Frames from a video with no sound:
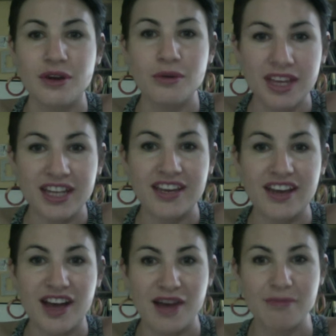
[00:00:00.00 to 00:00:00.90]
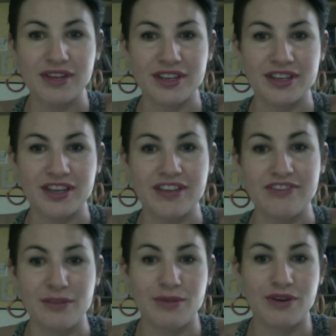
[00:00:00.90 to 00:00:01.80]
many
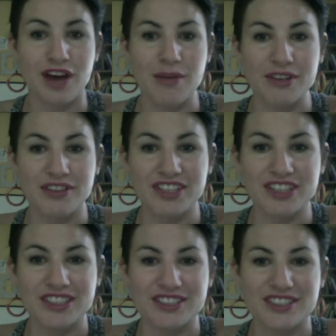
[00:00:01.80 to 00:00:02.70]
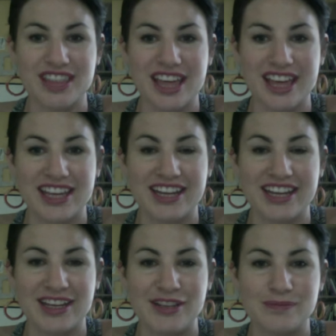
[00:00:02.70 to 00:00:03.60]
female comic readers that,
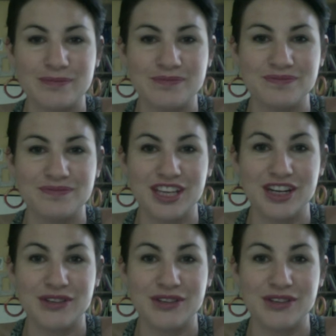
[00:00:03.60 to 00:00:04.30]
you know,